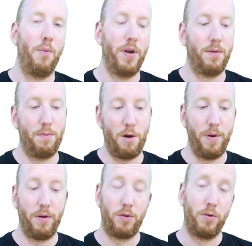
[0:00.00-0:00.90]
with ball
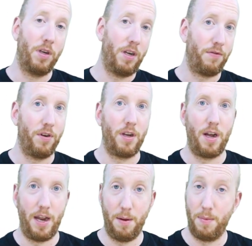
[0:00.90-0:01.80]
bearings with a different
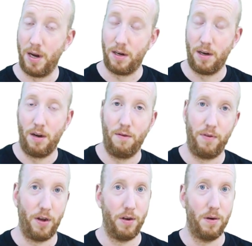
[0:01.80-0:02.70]
ABEC
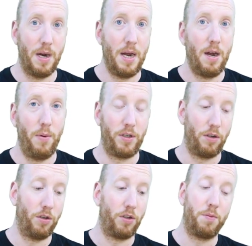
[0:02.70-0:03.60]
value, which are
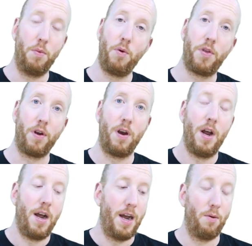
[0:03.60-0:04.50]
just smoother
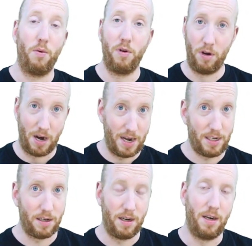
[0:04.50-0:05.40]
and will run
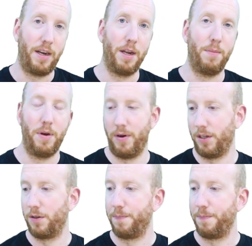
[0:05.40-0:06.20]
lighter than the kit bearings.